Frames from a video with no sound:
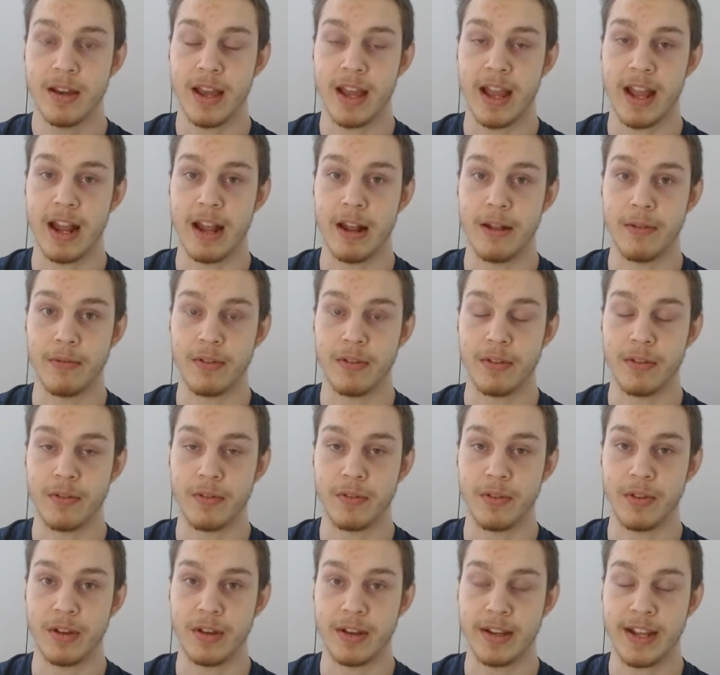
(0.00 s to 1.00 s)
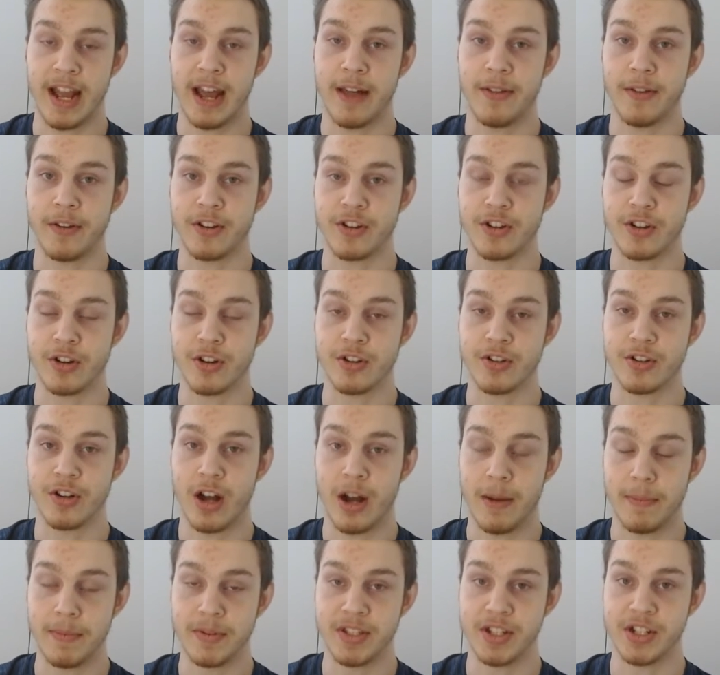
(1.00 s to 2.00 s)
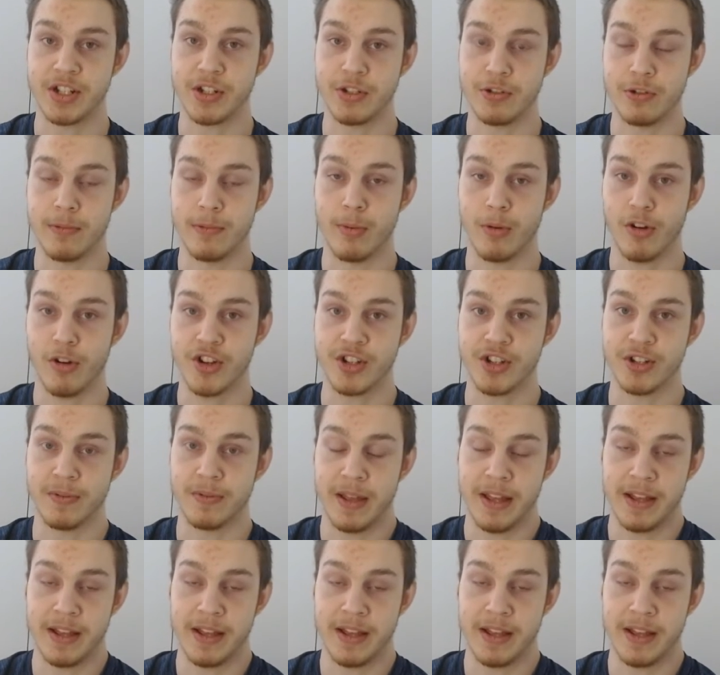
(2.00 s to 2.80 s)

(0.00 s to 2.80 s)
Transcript: And the Catholic Church opposition to abortion